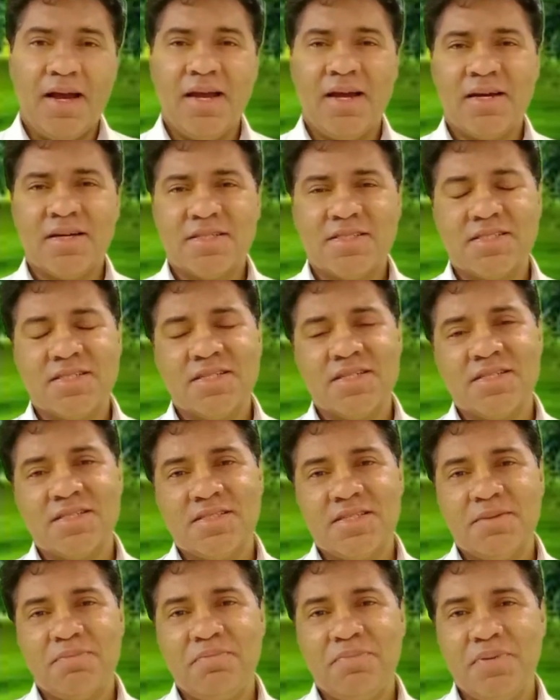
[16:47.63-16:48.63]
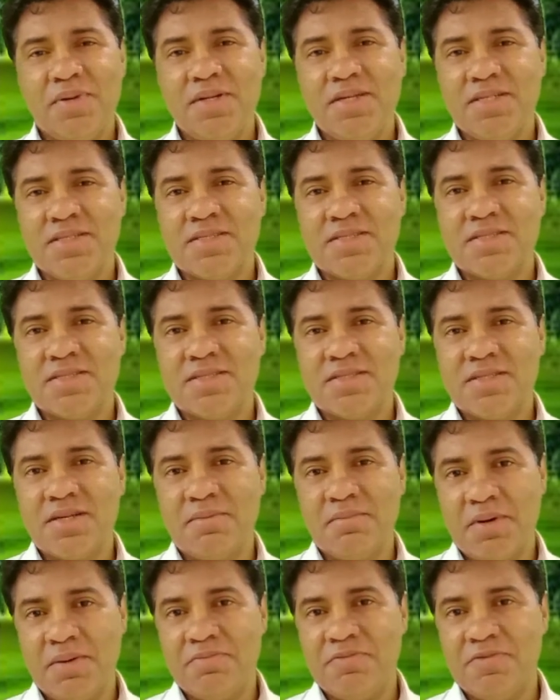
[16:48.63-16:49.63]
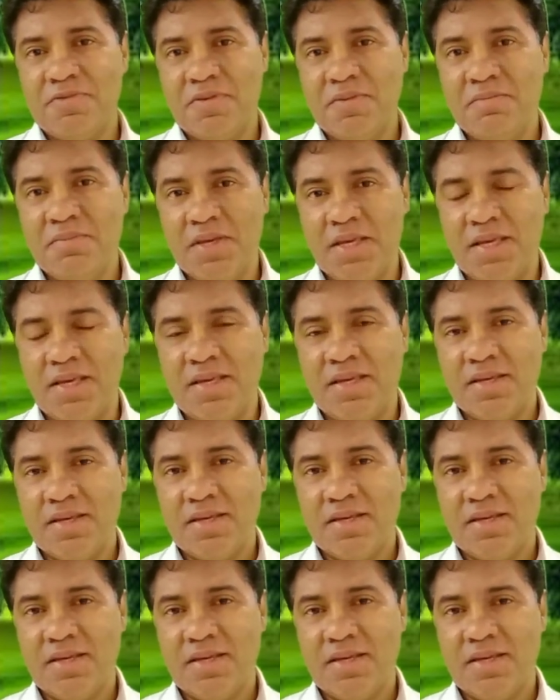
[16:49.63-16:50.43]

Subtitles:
I asked her, I said, please sum up for me